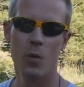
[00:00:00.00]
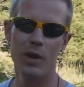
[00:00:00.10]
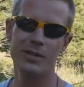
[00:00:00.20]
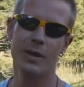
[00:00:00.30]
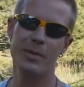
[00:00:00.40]

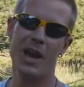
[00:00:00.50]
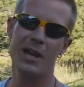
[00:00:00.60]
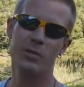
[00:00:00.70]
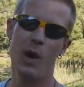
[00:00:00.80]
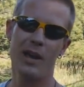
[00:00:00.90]
What's up
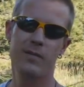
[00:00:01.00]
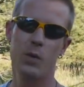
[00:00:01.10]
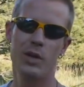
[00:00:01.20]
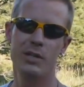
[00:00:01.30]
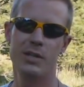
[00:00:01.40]
guys,
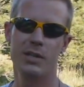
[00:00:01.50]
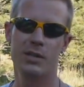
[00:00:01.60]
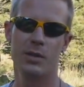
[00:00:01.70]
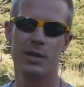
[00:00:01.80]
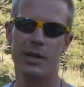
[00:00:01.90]

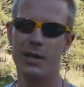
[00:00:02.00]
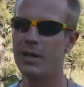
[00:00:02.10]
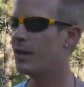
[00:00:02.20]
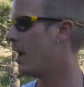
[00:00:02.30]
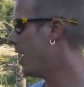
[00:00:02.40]
Wak4863
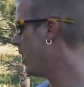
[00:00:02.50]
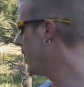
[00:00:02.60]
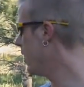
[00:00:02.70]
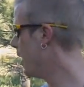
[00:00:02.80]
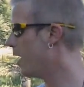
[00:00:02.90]
here,
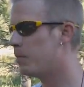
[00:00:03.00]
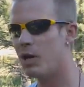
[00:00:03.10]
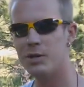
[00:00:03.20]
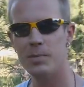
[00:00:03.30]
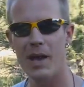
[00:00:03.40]
and uh, I
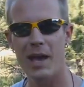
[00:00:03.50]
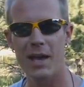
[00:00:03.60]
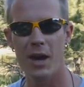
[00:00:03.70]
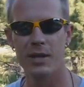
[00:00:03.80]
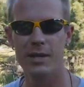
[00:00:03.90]
brought you
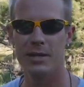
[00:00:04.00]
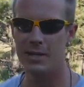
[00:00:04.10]
back out here